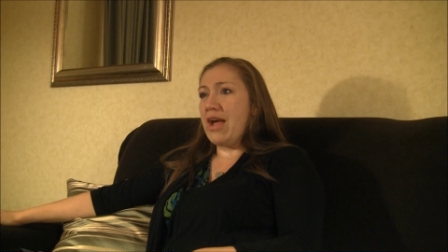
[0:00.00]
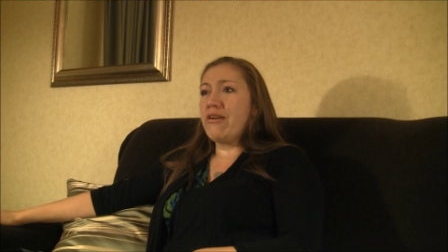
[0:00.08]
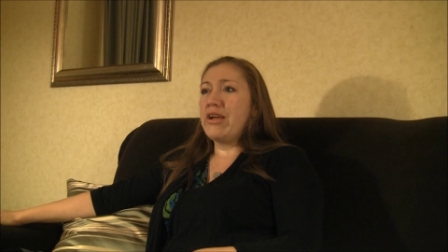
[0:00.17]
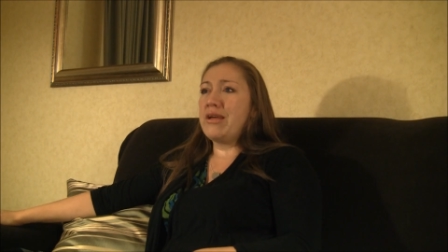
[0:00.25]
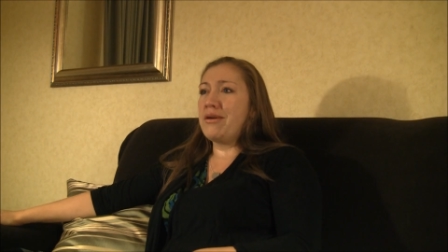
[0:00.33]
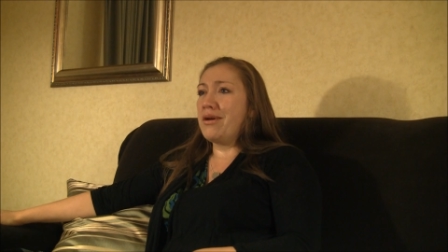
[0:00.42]

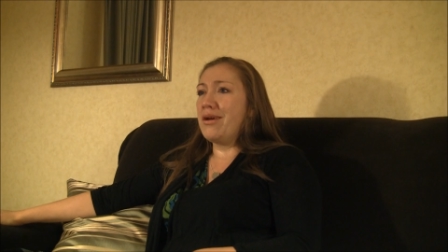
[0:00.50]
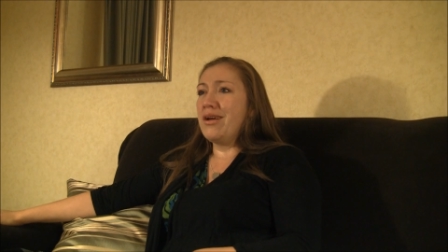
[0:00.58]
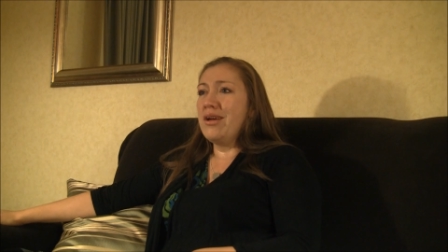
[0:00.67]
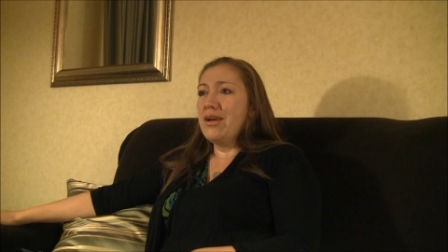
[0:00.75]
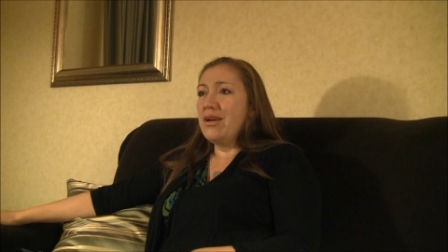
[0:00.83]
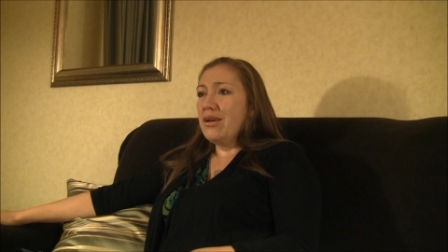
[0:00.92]
airy,
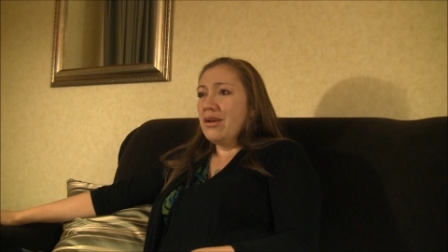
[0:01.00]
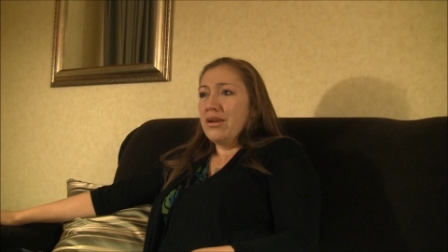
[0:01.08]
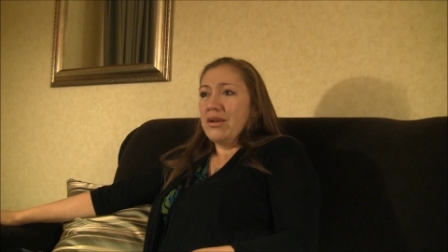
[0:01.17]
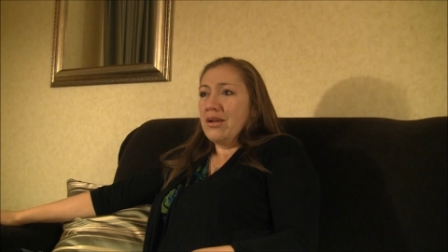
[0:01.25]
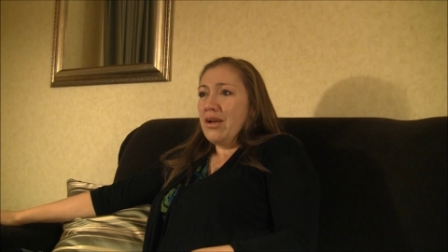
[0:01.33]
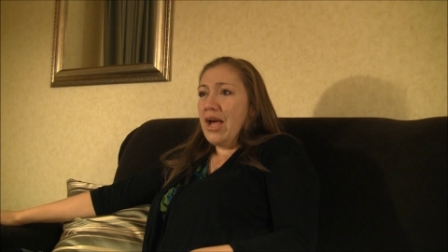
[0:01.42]

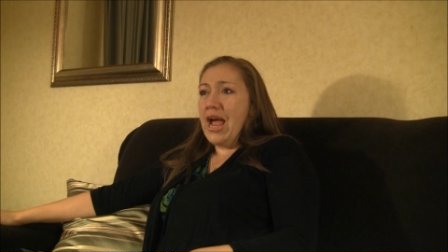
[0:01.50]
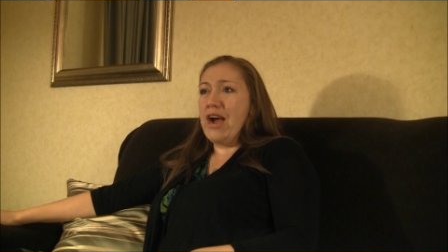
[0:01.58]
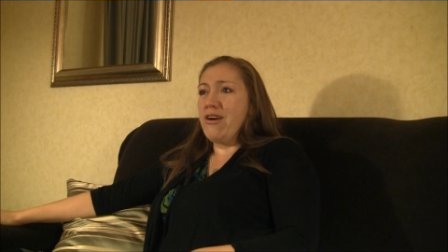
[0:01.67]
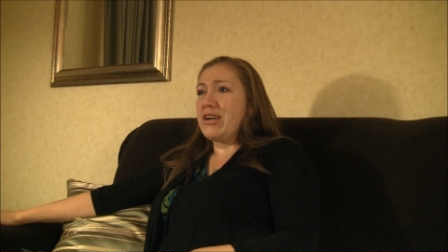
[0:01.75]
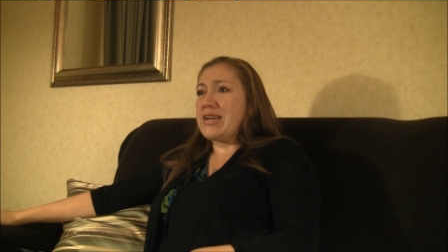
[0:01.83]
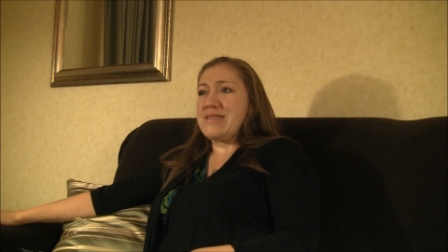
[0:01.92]

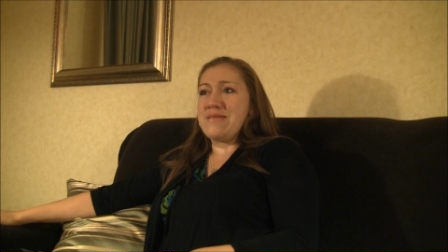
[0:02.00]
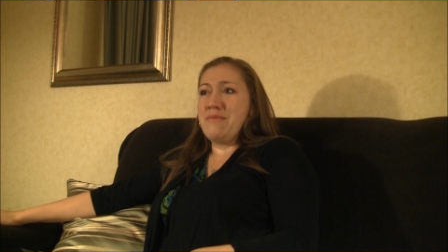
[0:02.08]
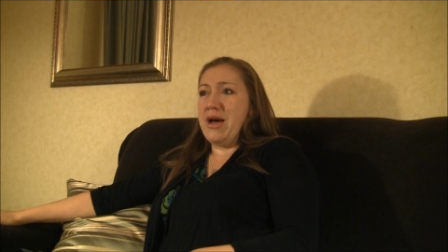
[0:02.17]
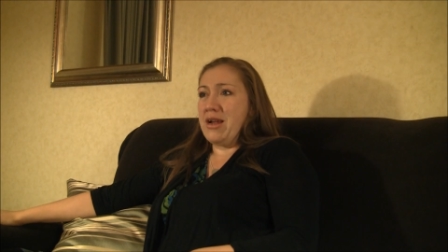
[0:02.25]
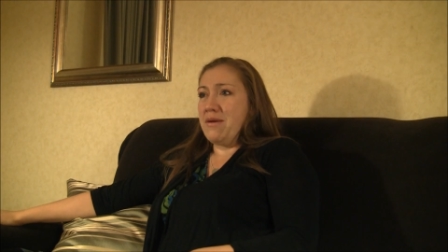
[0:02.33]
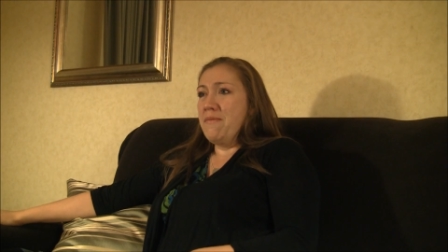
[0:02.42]
Arrogance,
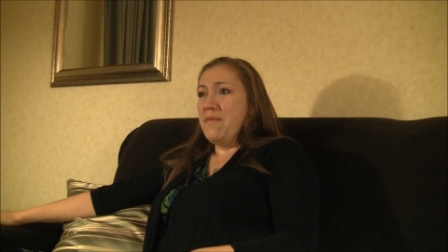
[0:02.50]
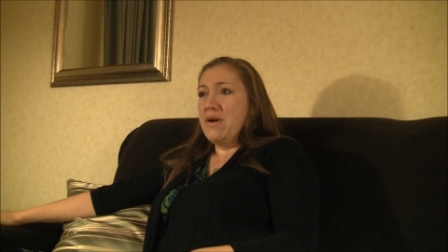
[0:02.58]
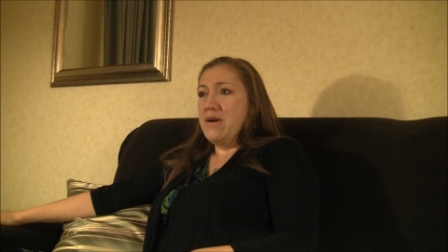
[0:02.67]
madam.